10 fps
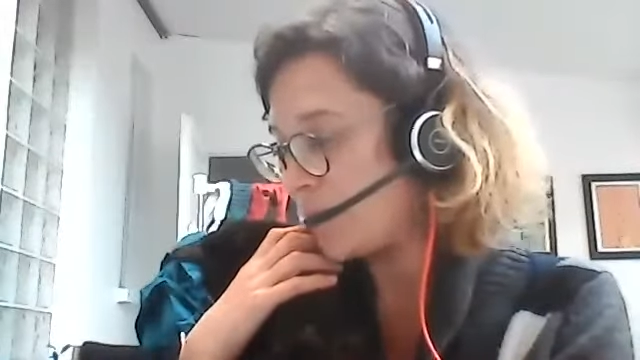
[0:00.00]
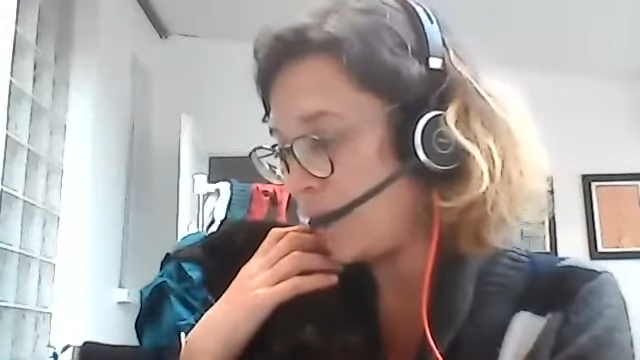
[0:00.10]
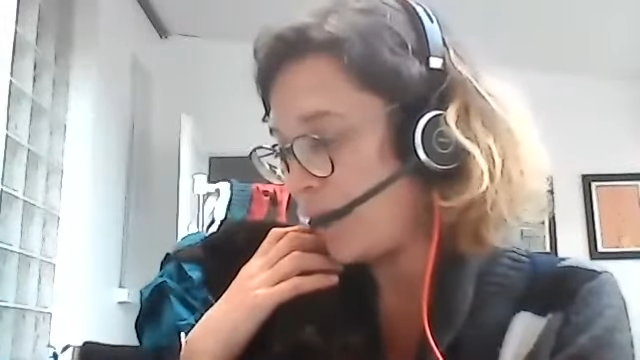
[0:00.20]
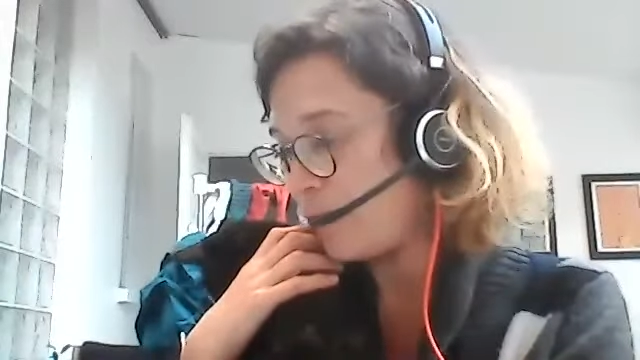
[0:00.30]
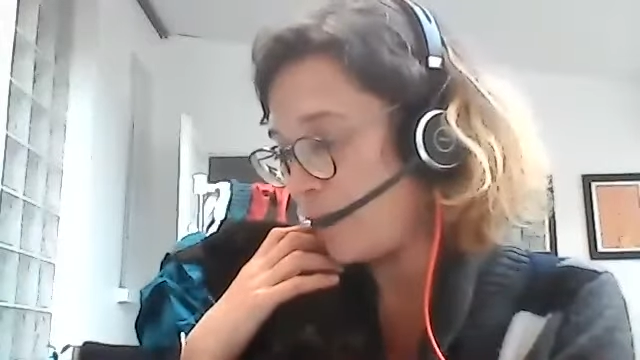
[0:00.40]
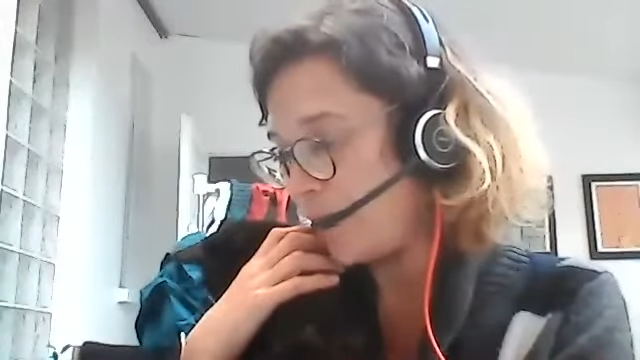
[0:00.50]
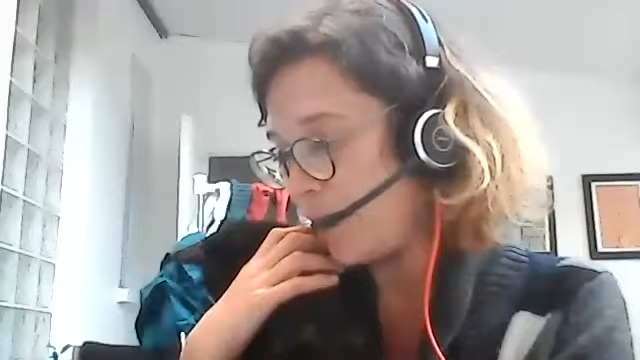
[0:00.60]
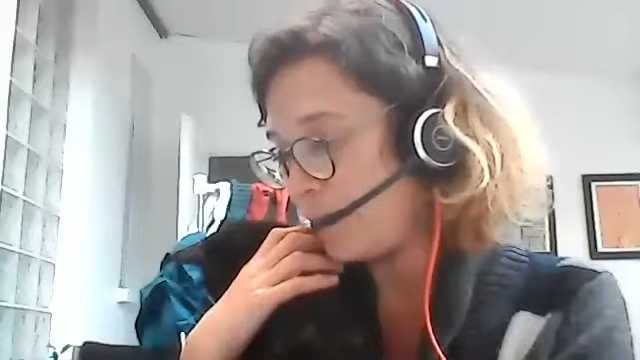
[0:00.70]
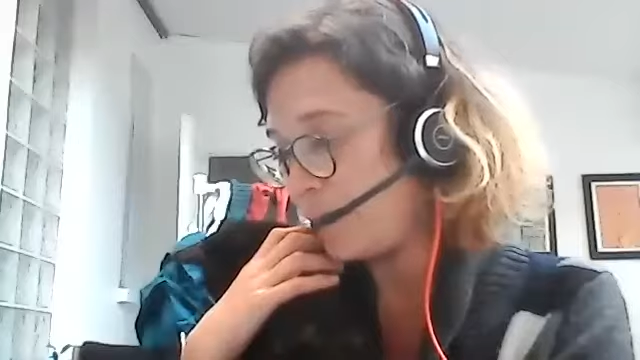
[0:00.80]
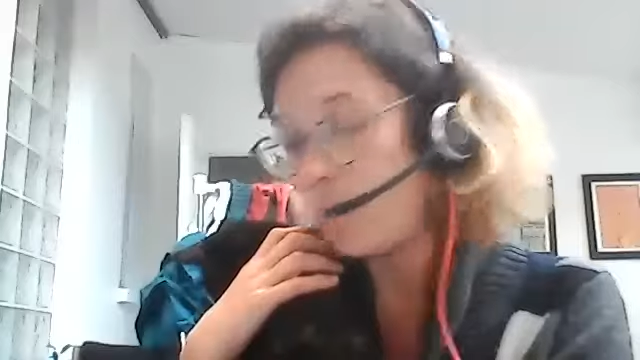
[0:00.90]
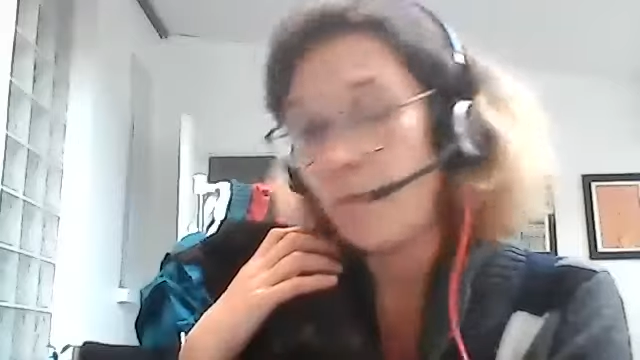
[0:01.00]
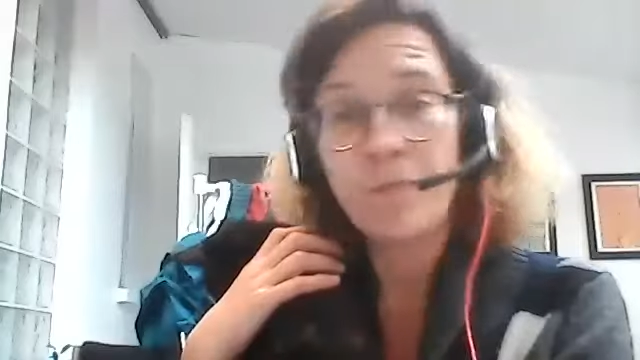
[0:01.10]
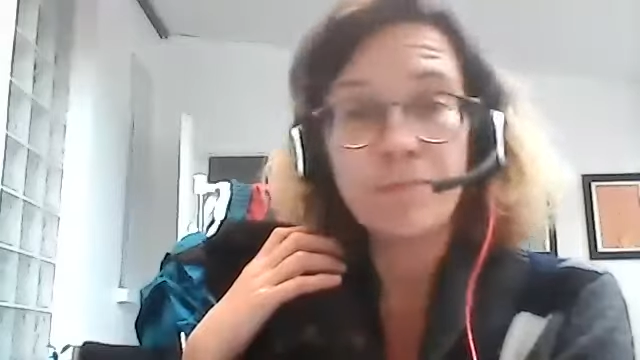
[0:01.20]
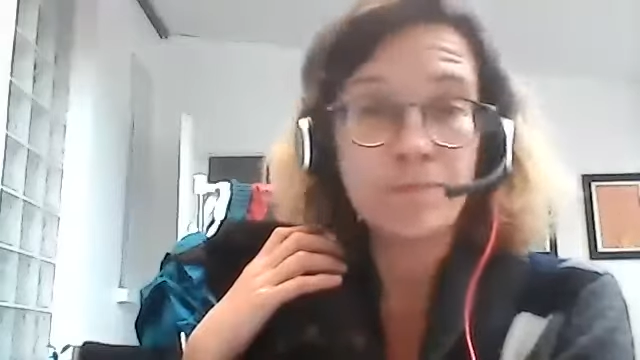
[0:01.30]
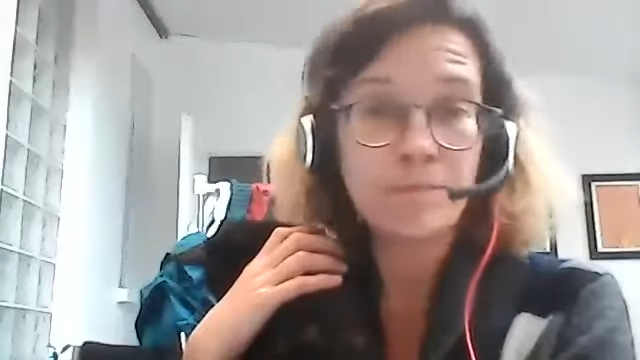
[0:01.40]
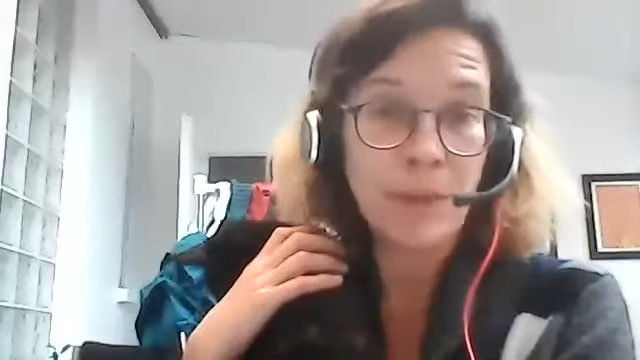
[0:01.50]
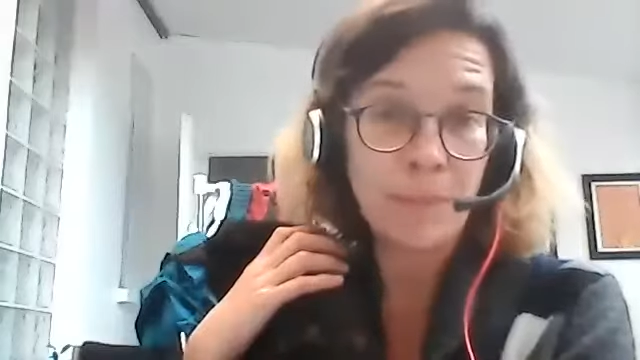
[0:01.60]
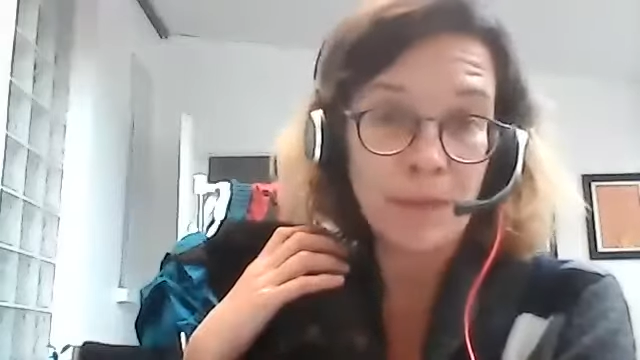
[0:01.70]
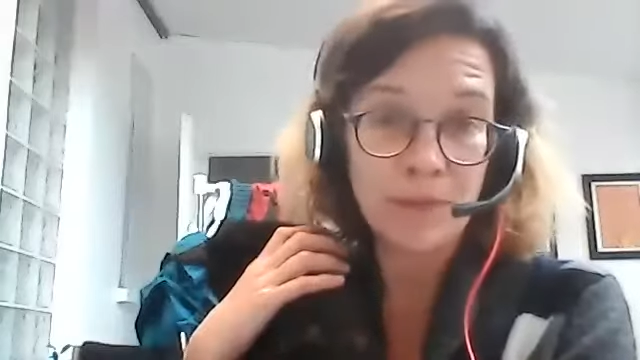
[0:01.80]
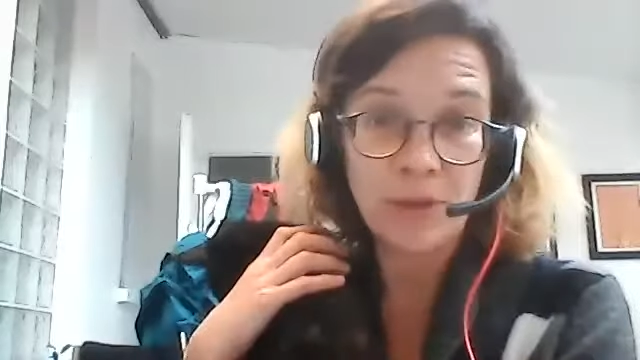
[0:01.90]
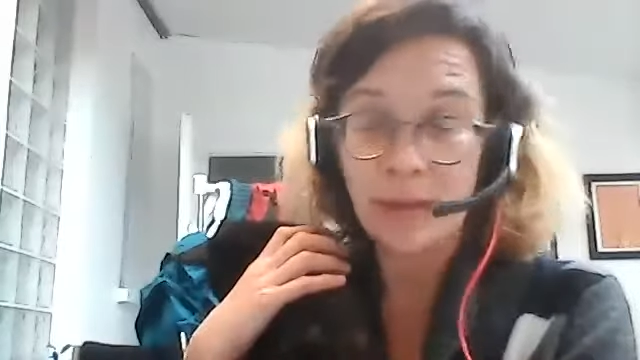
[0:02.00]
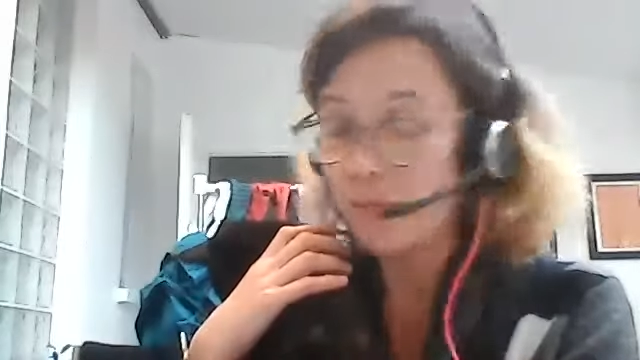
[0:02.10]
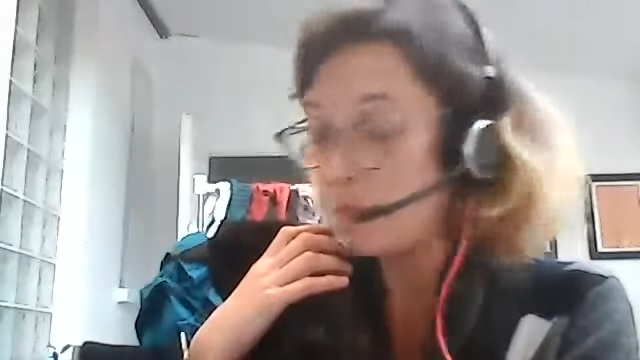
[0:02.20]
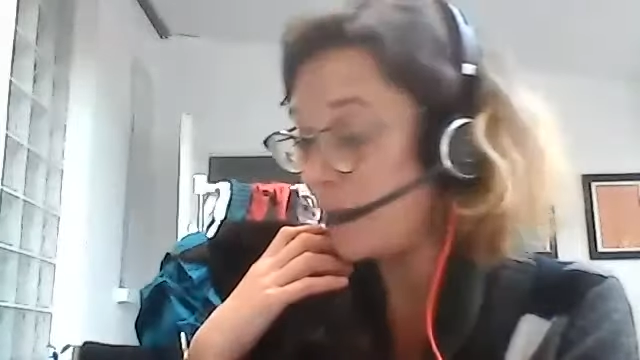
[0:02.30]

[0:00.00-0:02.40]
every year, both puppies who come from